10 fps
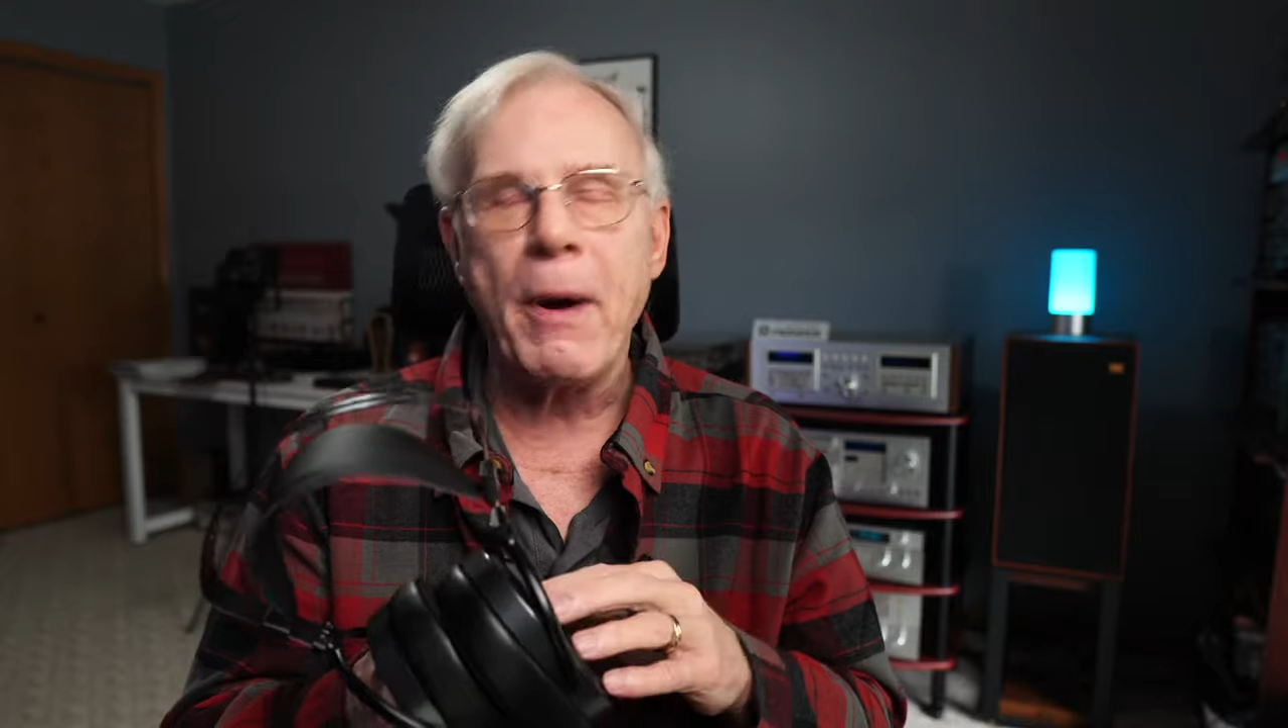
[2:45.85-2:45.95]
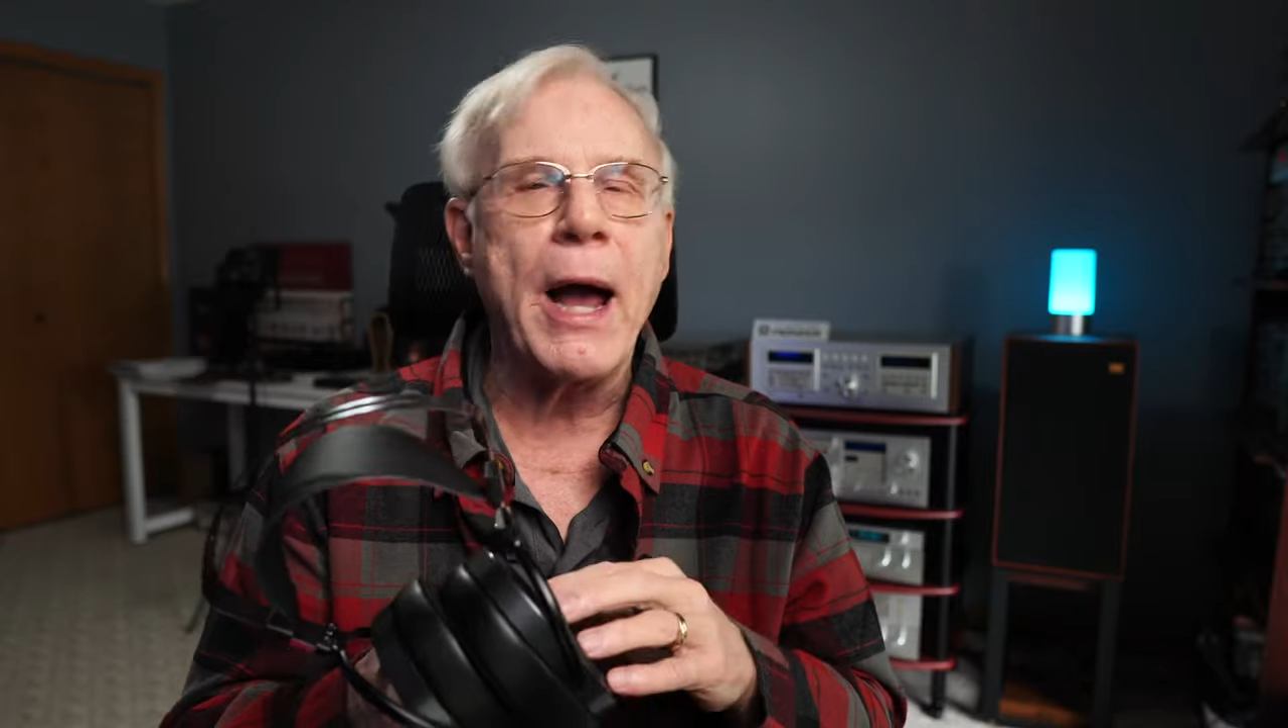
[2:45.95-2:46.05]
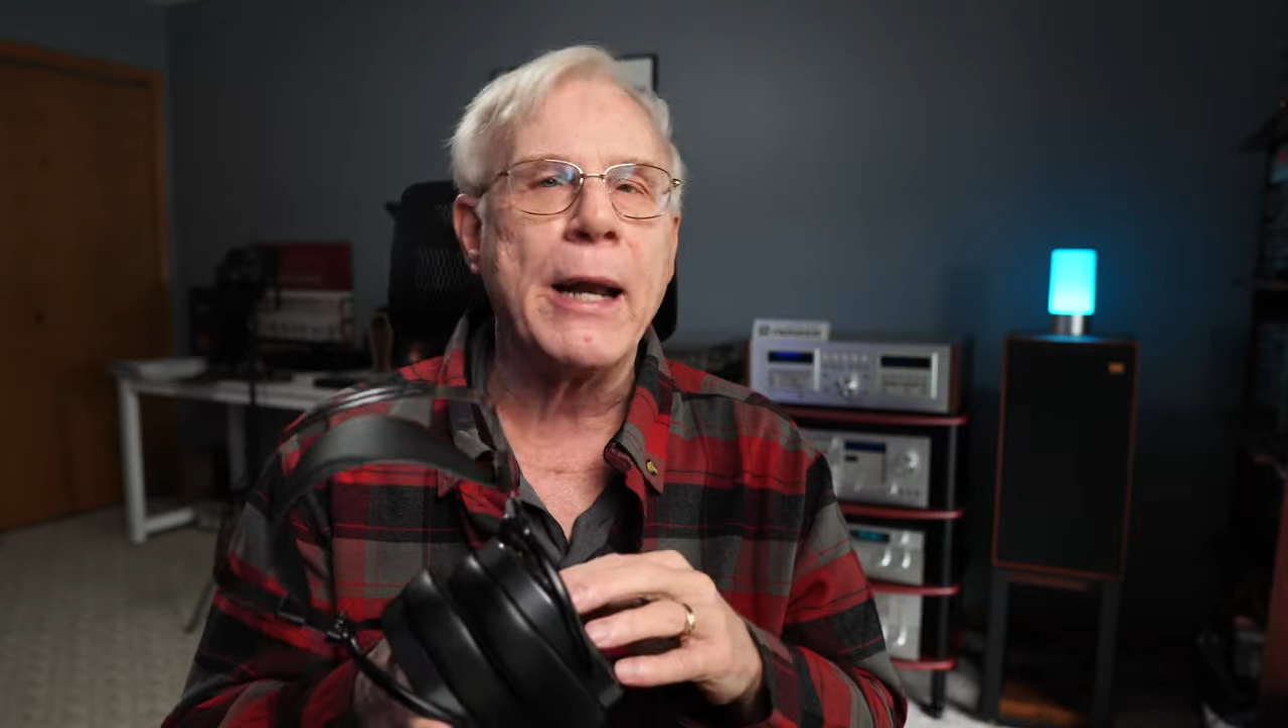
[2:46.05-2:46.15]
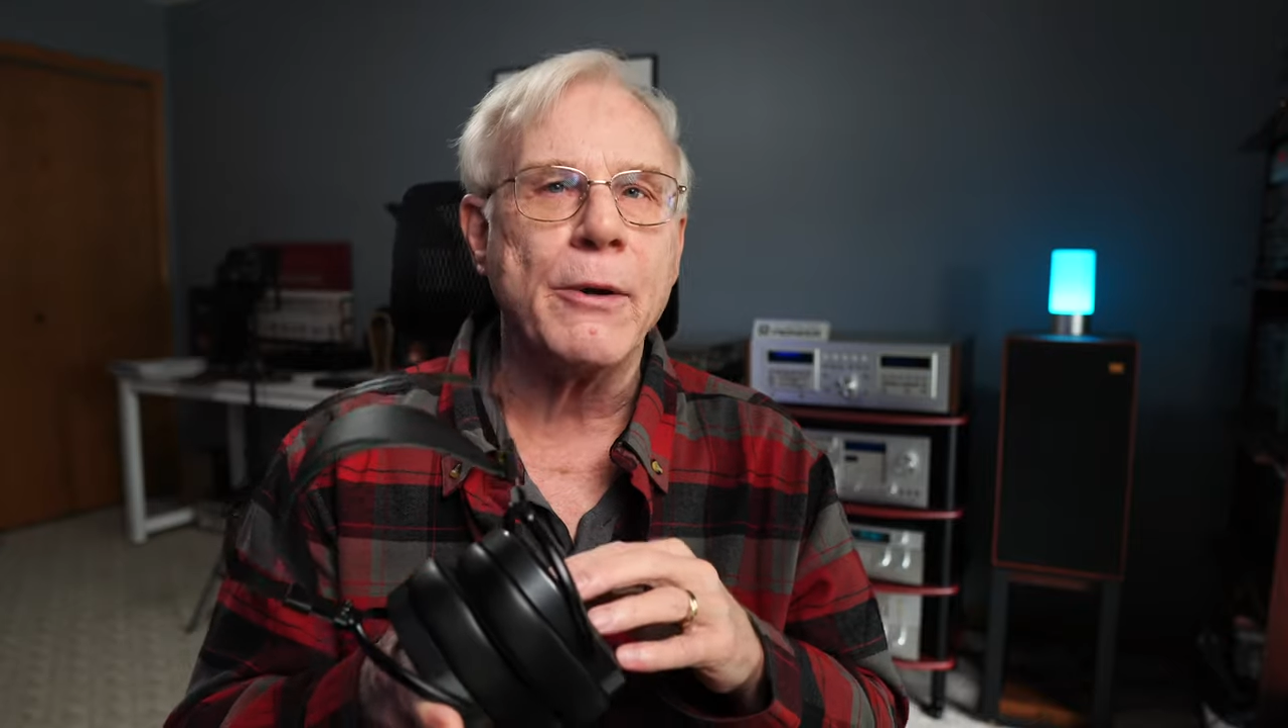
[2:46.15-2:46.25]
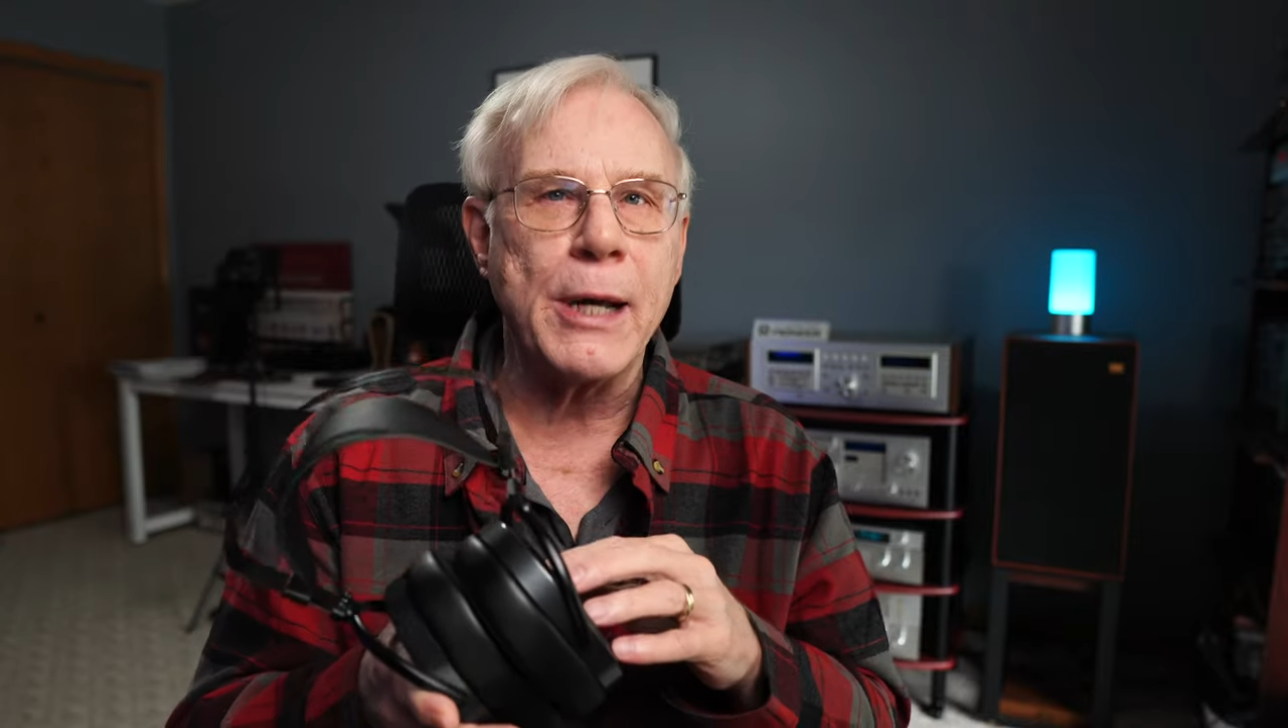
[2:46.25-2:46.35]

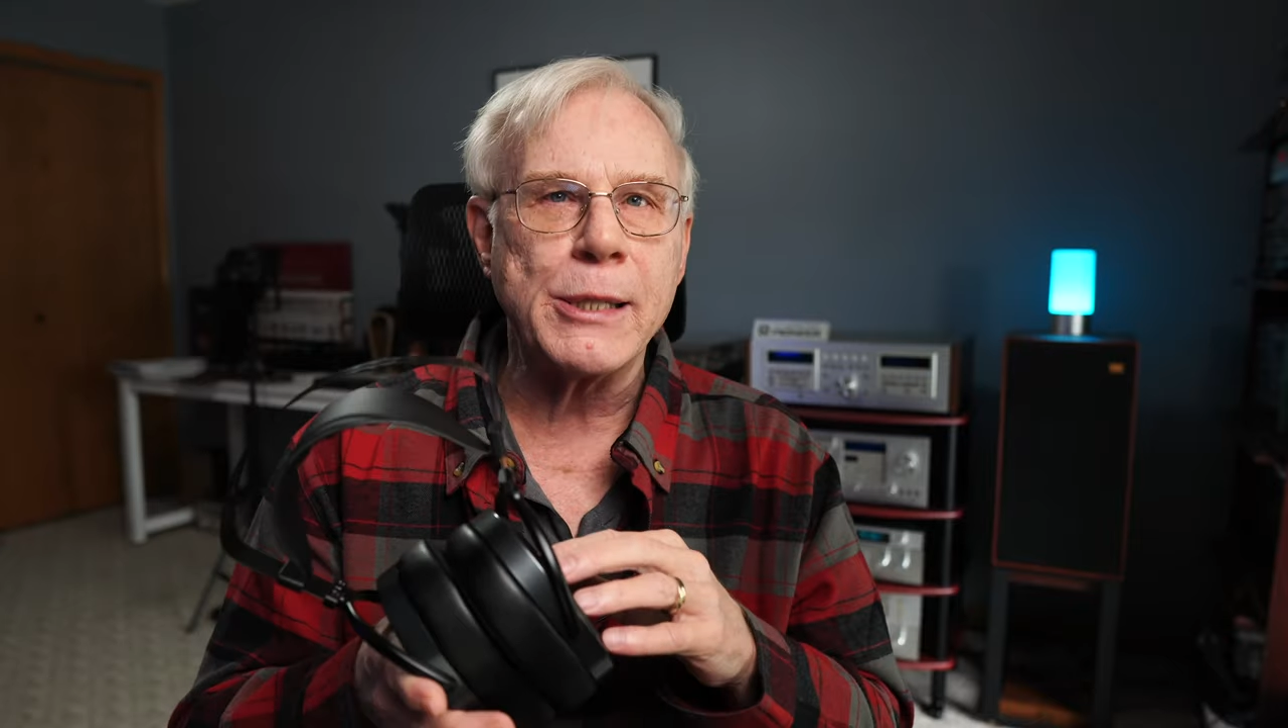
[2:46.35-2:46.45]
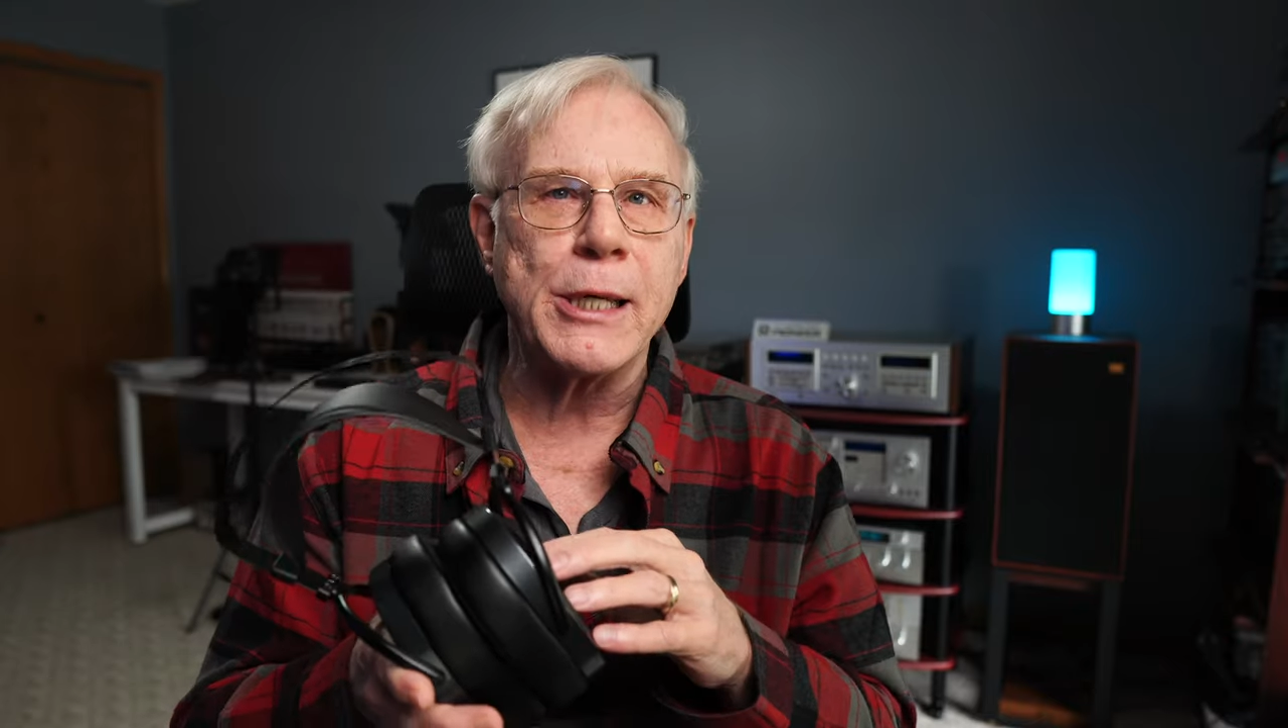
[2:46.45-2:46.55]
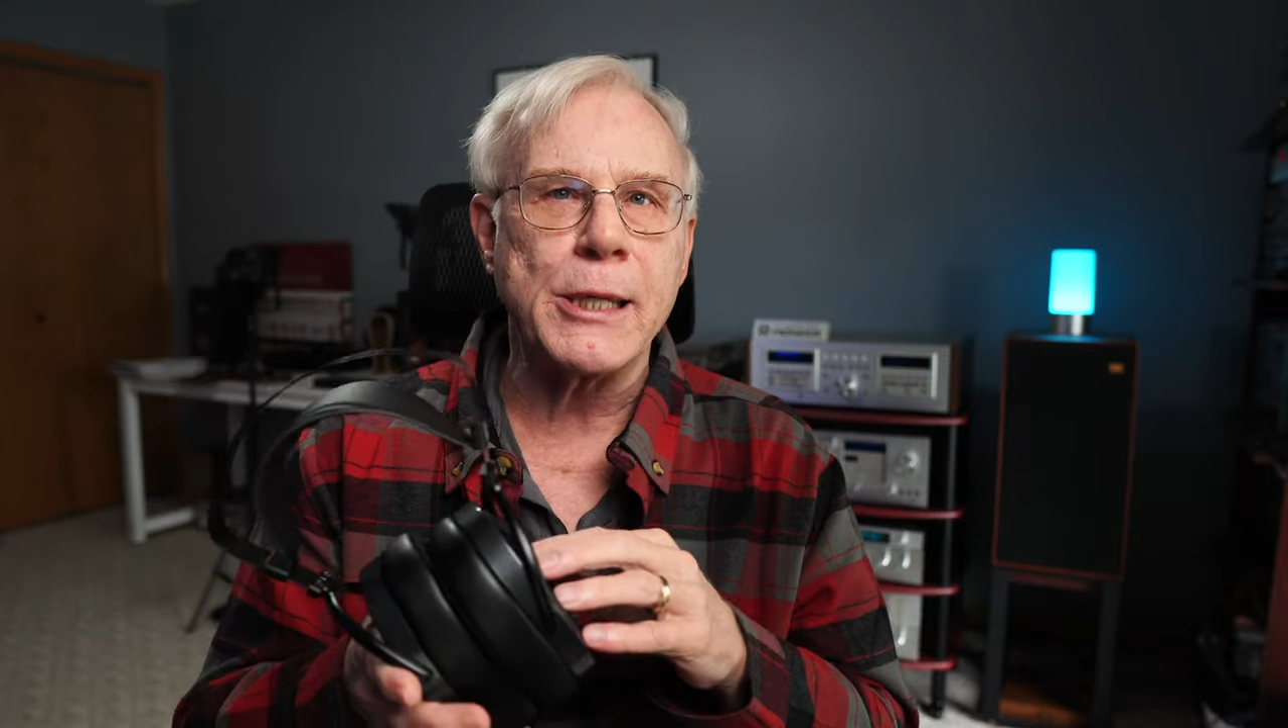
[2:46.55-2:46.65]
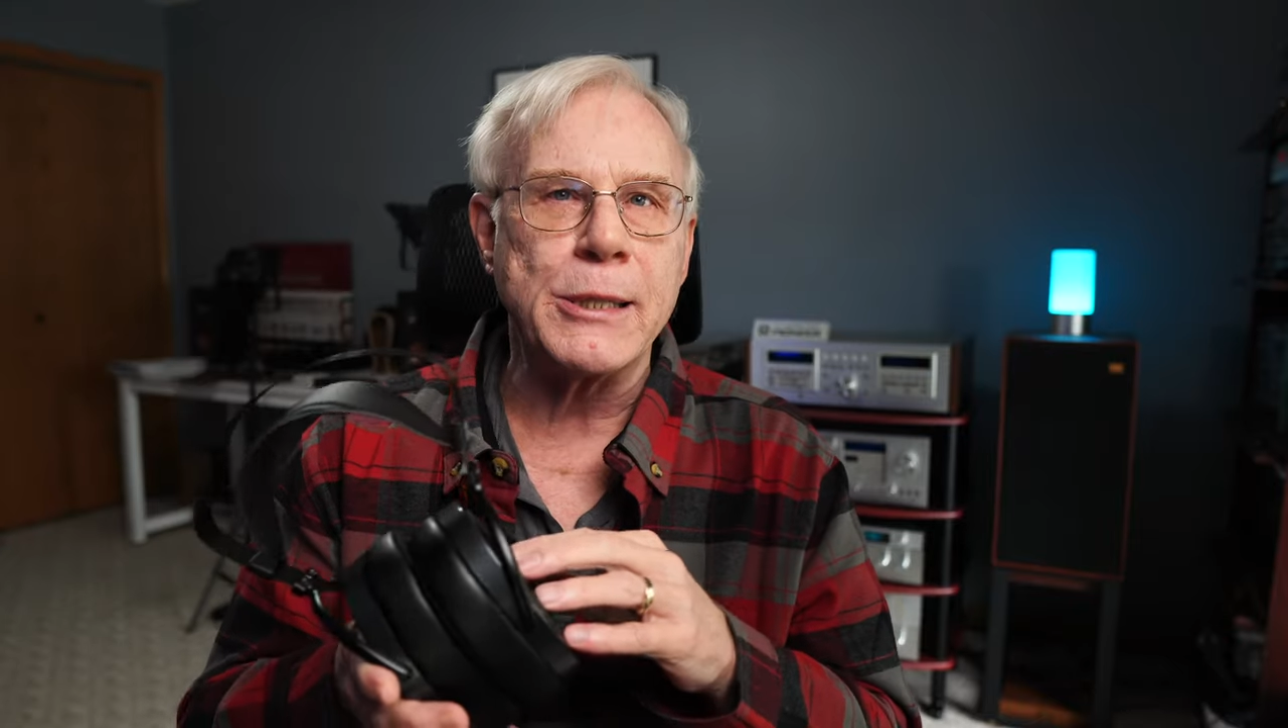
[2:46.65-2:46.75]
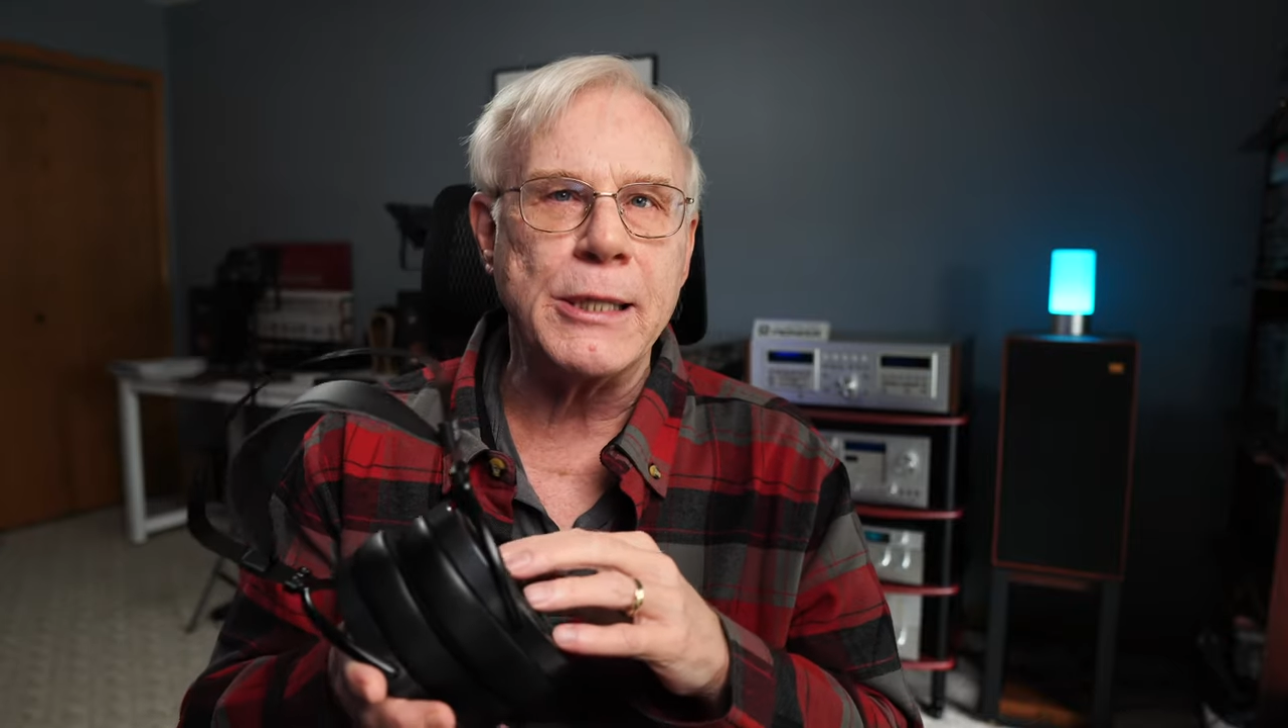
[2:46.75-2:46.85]
Pioneer S X